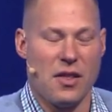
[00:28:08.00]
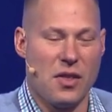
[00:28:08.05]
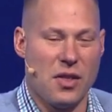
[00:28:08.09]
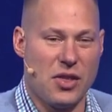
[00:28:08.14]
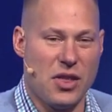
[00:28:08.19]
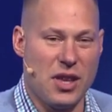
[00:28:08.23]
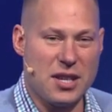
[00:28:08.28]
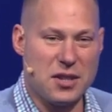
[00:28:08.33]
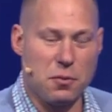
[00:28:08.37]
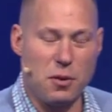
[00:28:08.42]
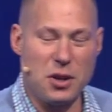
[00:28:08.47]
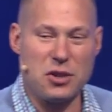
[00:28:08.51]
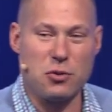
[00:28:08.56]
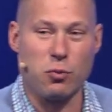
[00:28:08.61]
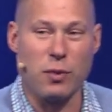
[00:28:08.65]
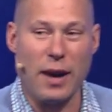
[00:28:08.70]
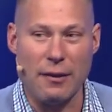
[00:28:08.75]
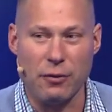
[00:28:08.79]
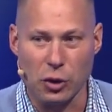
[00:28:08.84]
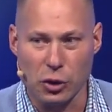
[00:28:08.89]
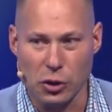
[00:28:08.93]
This was
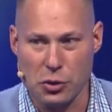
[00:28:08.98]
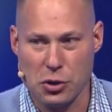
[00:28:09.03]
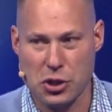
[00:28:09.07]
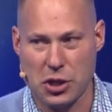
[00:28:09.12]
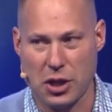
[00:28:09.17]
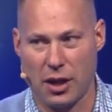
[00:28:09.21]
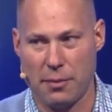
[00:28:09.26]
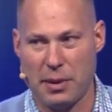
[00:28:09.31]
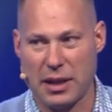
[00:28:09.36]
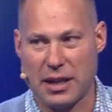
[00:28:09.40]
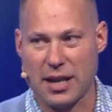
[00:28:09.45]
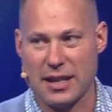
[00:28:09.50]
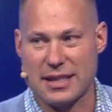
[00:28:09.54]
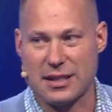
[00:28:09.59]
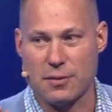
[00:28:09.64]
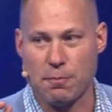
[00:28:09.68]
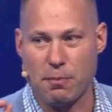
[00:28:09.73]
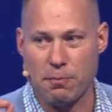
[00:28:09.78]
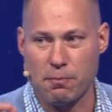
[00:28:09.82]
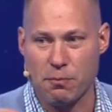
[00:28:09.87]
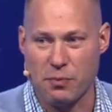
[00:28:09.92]
revolutionary because
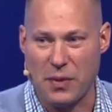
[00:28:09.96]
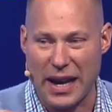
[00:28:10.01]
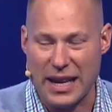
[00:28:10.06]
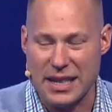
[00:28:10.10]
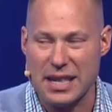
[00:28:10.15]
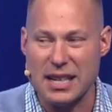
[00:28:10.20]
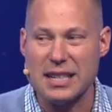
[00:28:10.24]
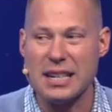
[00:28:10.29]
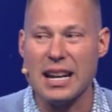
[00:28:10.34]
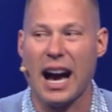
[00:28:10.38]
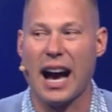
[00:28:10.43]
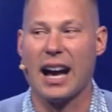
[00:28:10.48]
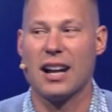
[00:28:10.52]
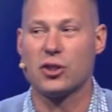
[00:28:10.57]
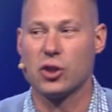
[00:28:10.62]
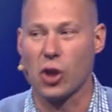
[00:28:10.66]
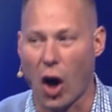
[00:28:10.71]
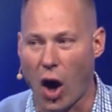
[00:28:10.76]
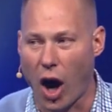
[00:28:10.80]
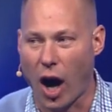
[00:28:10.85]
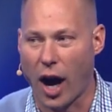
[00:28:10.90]
they did not
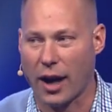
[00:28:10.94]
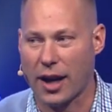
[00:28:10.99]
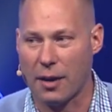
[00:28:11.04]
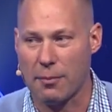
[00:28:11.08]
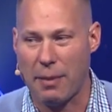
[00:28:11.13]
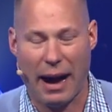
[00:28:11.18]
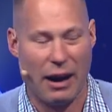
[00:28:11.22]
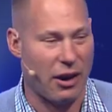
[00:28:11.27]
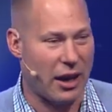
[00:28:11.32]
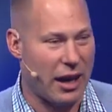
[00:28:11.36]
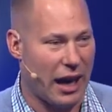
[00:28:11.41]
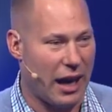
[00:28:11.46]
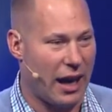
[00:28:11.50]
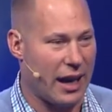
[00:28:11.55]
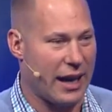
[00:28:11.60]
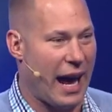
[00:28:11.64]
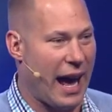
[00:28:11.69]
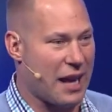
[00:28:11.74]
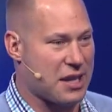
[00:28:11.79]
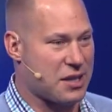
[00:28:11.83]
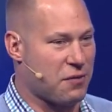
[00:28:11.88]
talk about God
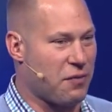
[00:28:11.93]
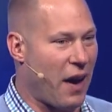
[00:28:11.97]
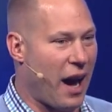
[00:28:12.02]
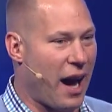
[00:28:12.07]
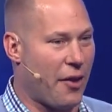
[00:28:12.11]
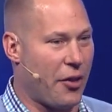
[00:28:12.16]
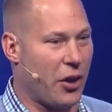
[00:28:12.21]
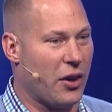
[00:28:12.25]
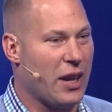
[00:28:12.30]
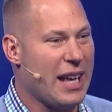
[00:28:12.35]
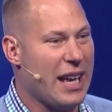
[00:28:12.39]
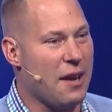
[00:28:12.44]
as Father.